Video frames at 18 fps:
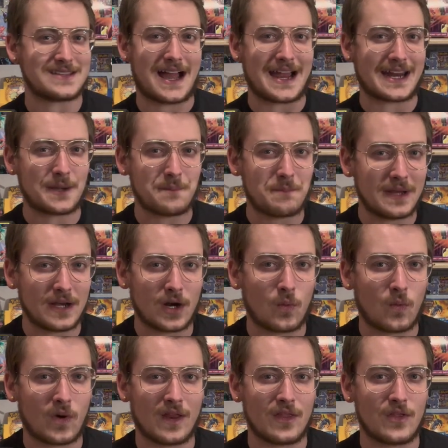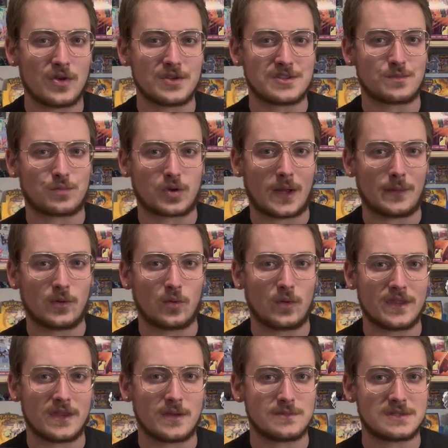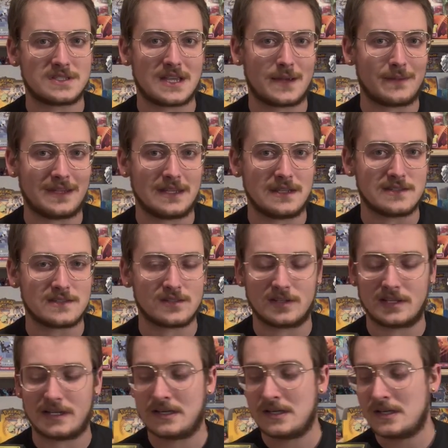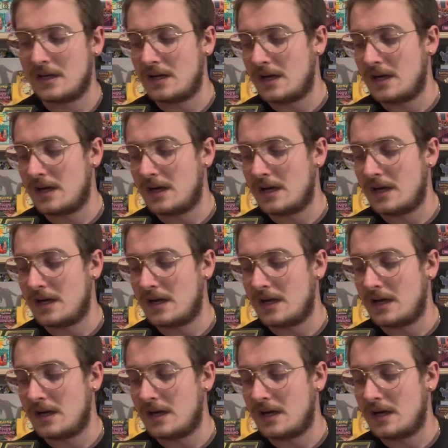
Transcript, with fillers: I can bid on one of those and probably win them semi-easily.